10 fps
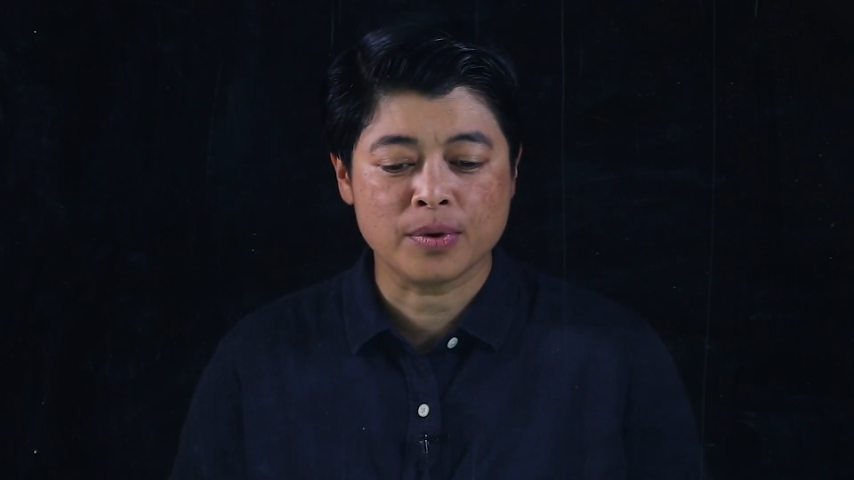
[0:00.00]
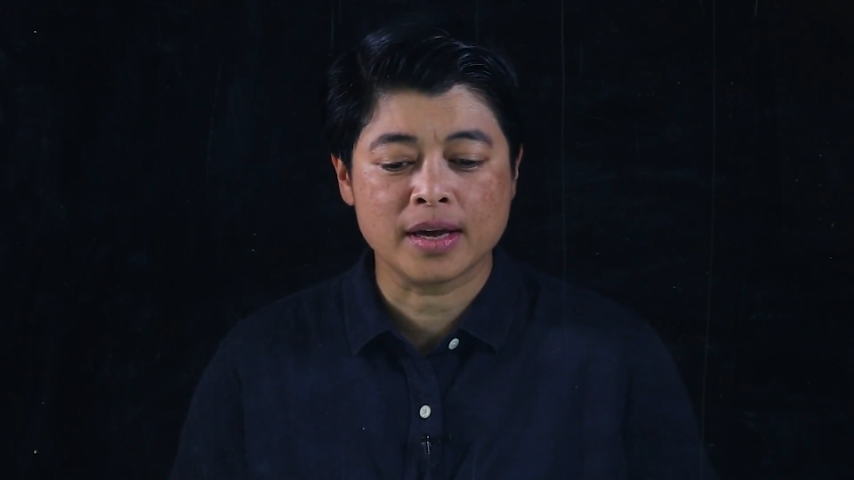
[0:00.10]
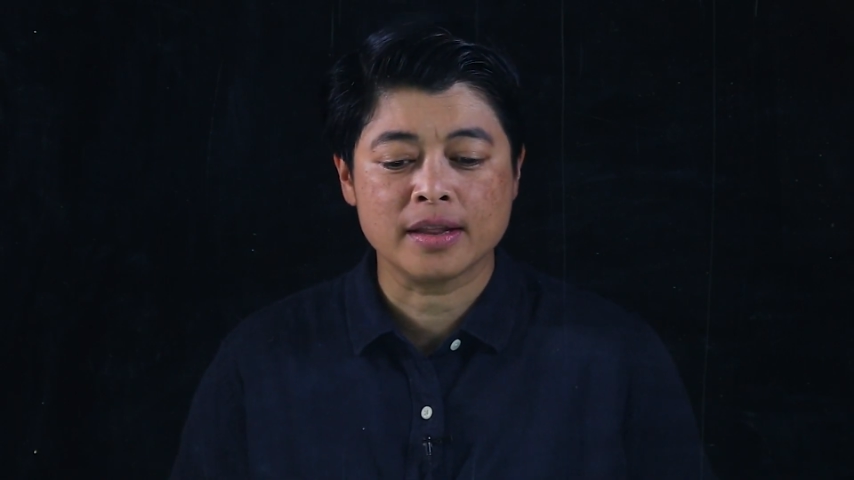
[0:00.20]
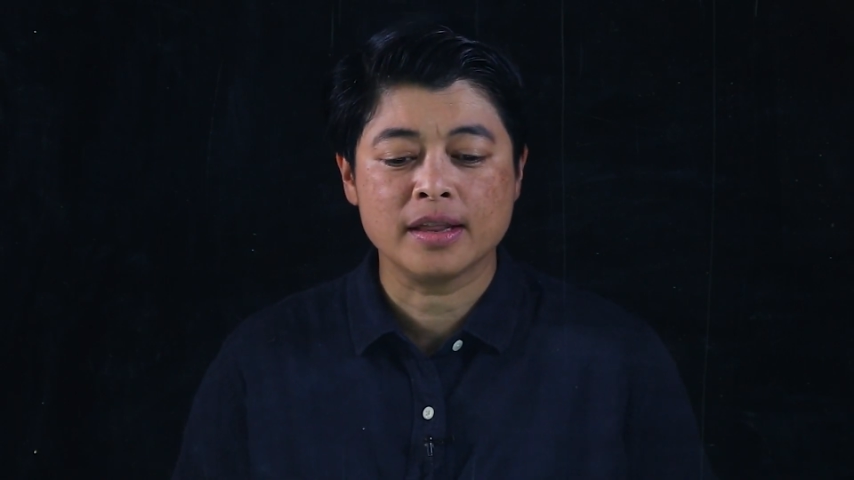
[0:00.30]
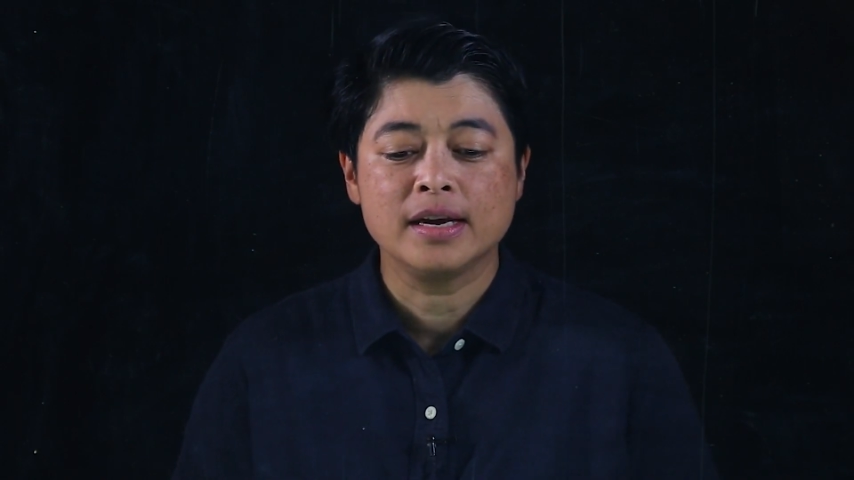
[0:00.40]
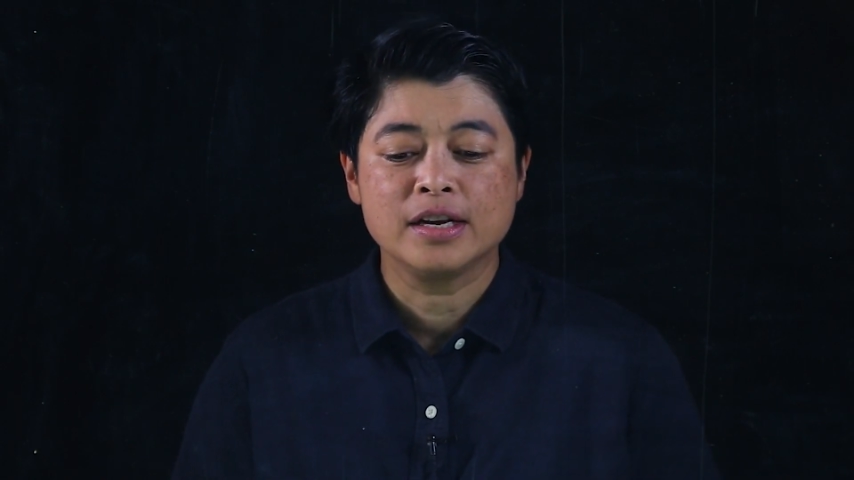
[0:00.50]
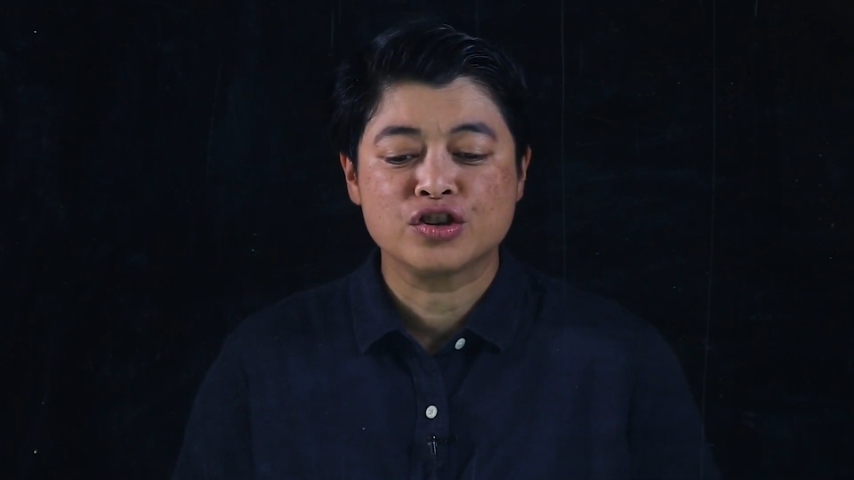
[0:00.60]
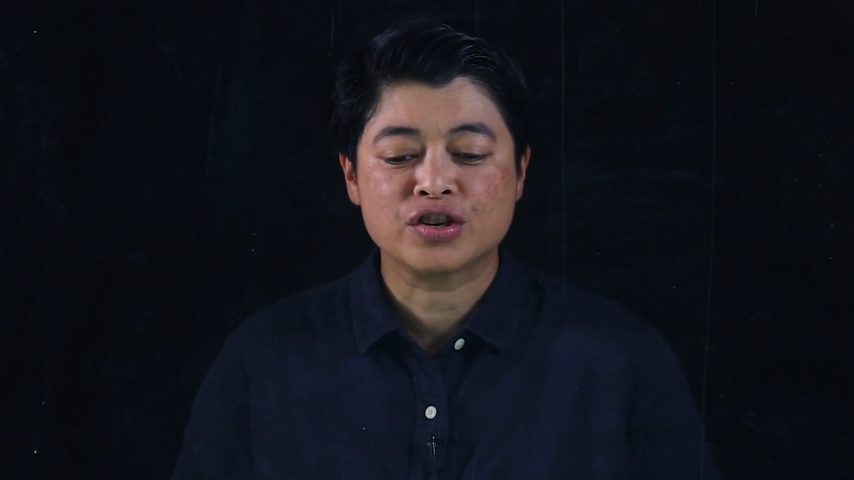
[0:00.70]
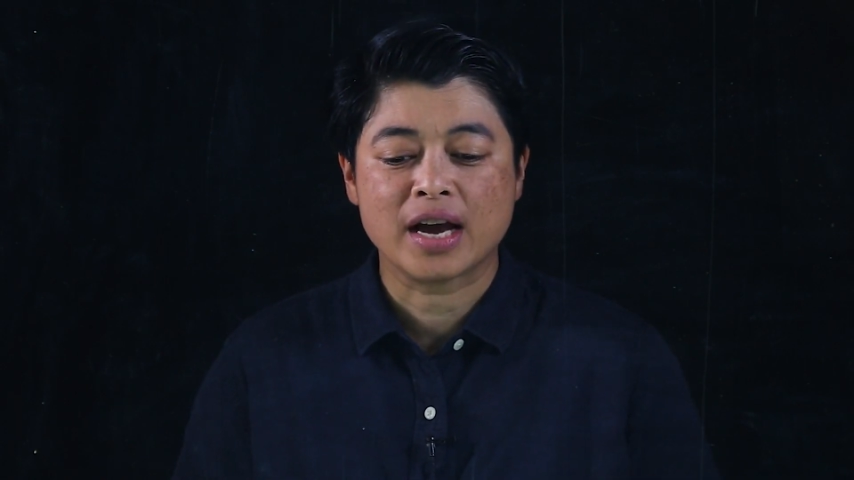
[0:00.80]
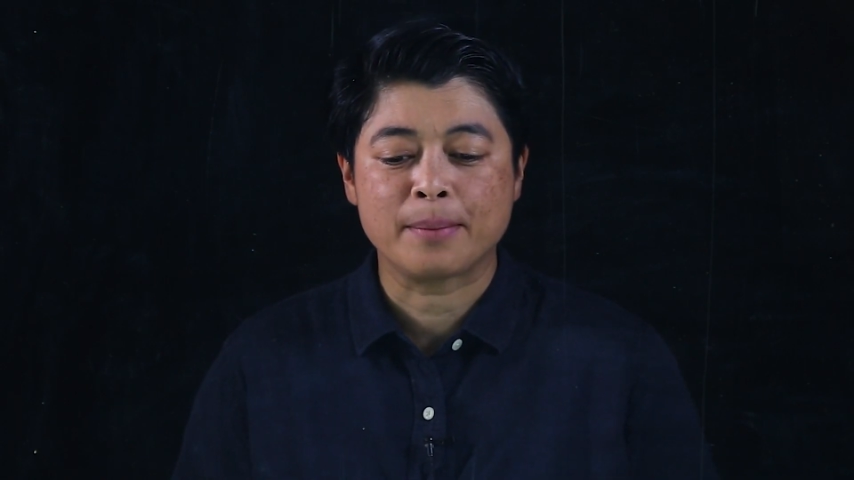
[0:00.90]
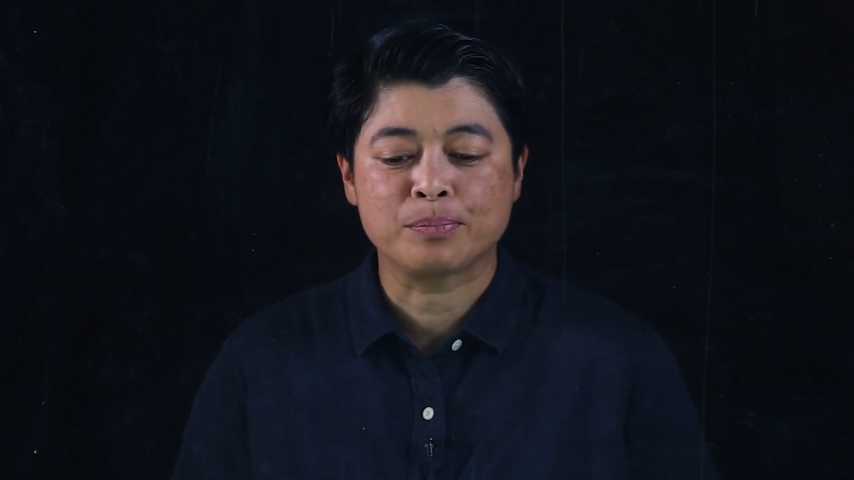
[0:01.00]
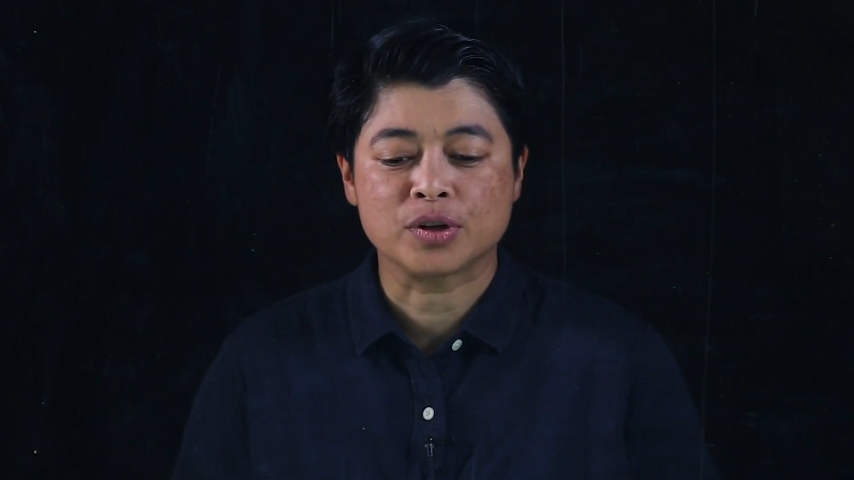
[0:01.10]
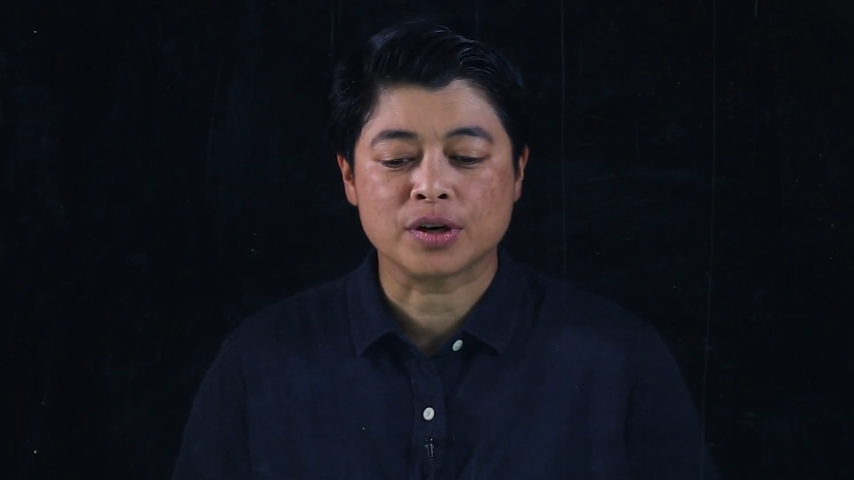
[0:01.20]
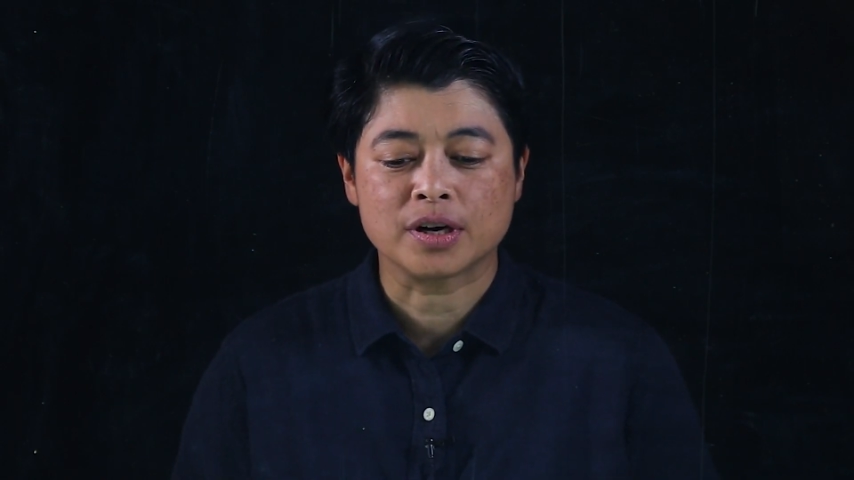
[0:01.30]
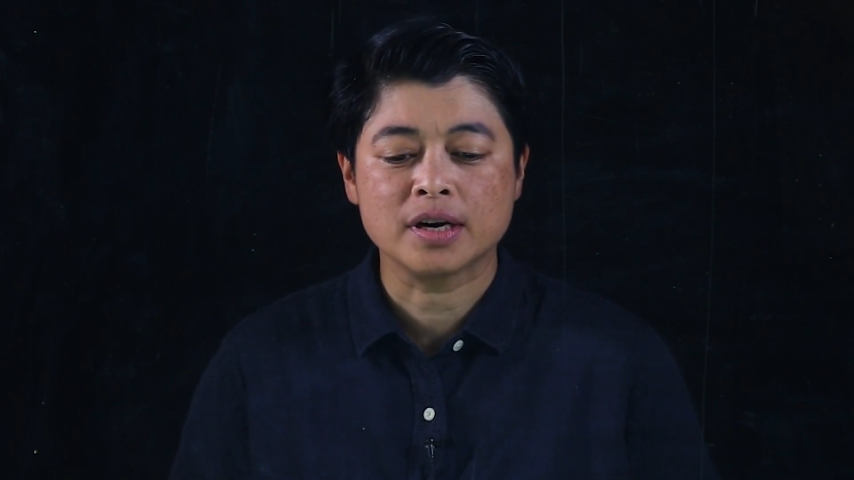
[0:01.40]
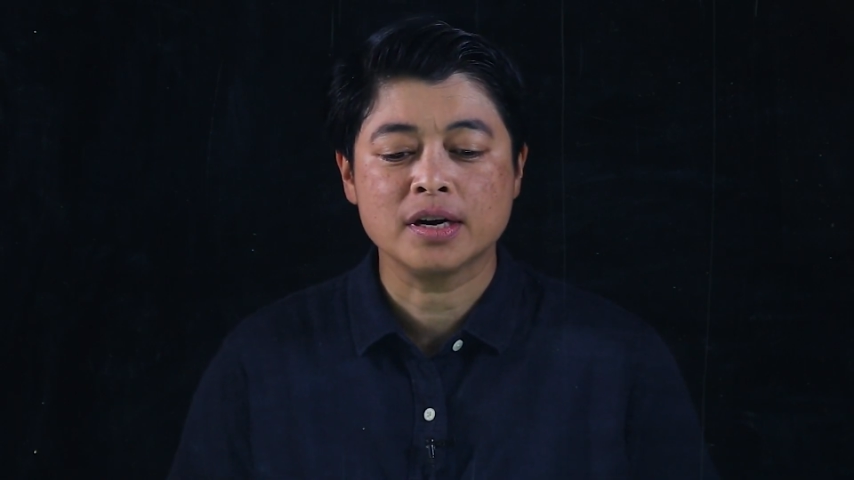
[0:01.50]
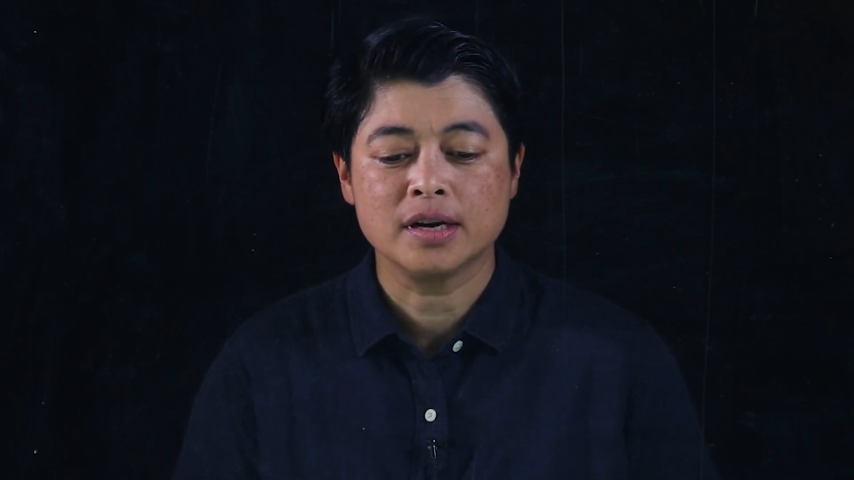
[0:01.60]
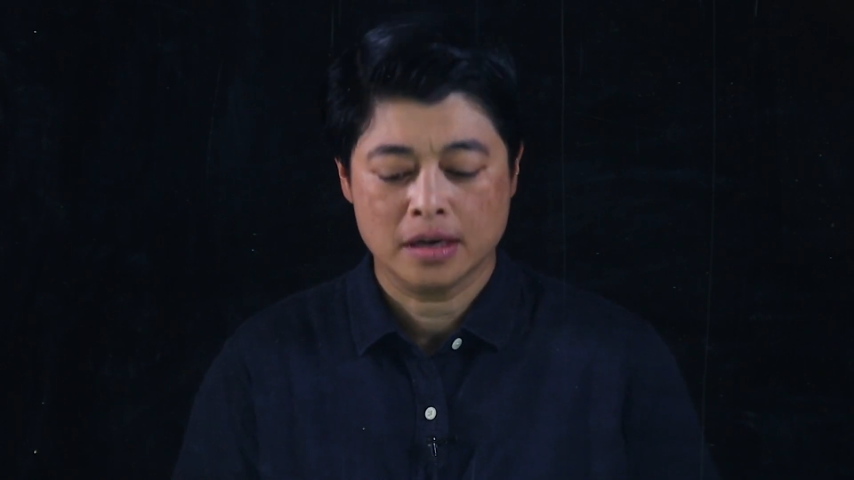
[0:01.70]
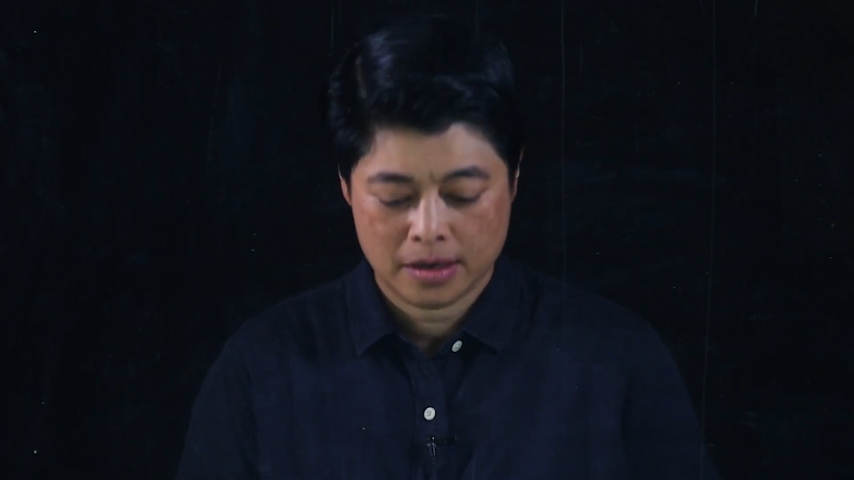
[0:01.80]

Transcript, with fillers: with chapter